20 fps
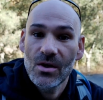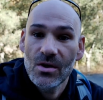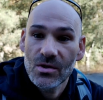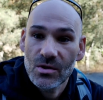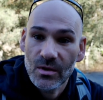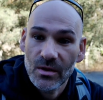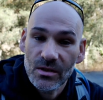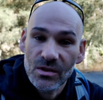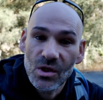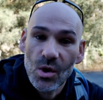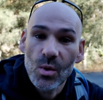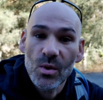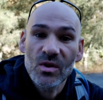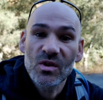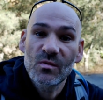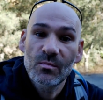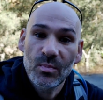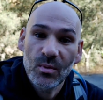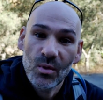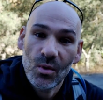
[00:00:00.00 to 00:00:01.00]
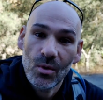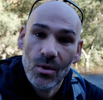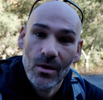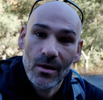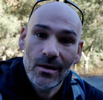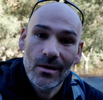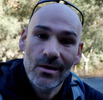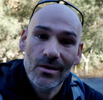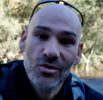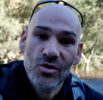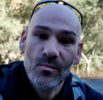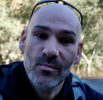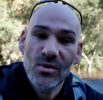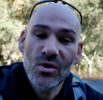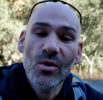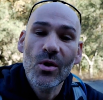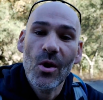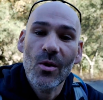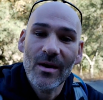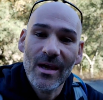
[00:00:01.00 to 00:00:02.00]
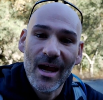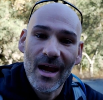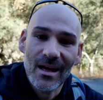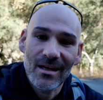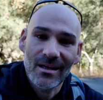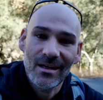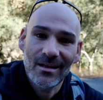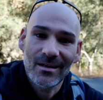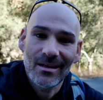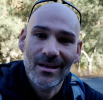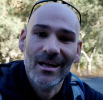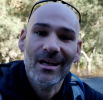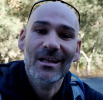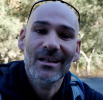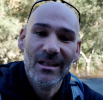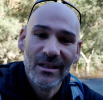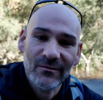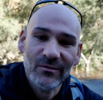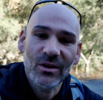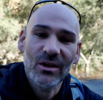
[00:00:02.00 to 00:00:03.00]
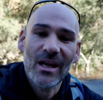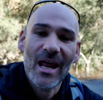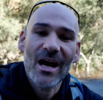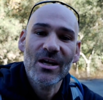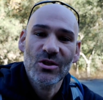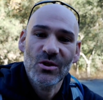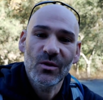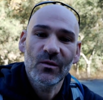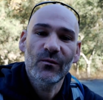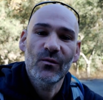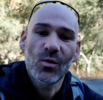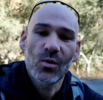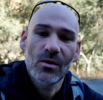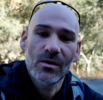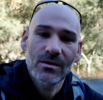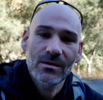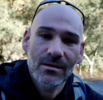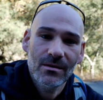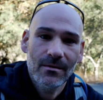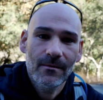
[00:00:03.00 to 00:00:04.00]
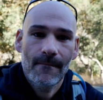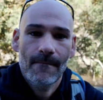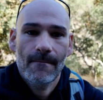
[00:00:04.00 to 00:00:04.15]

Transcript: So let's go explore Trabuco Canyon in Cleveland National Forest.